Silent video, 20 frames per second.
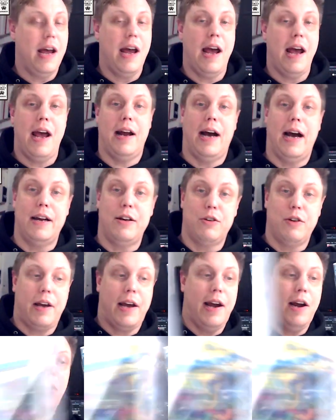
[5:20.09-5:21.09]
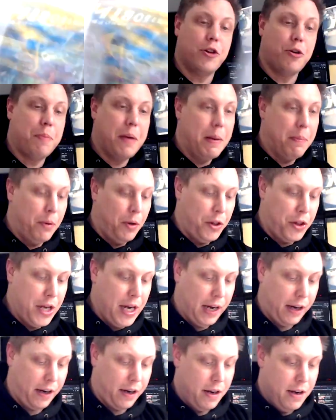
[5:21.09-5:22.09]
and I don't care what other people
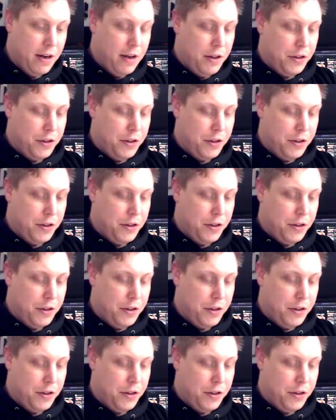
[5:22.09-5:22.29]
think.